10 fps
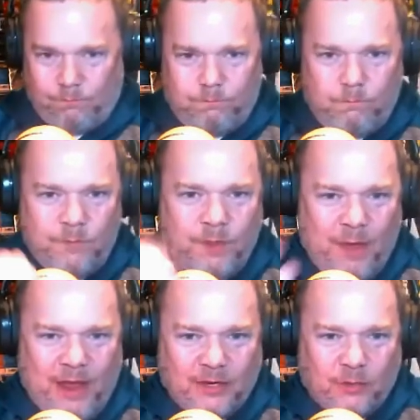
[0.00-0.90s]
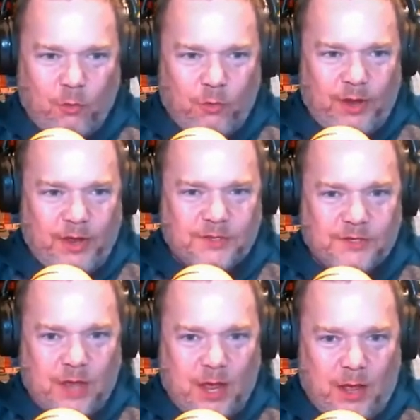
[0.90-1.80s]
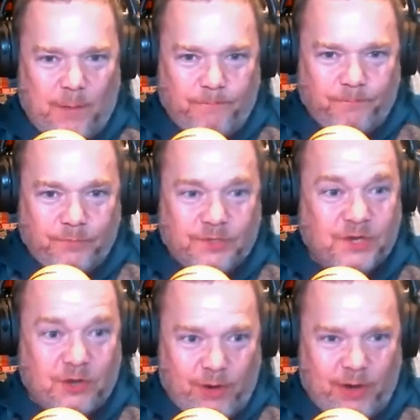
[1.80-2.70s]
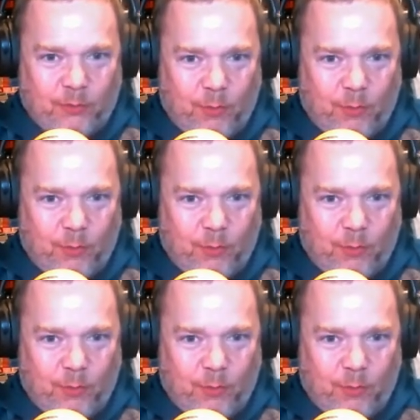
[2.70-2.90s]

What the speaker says: Mandalorian's disintegrator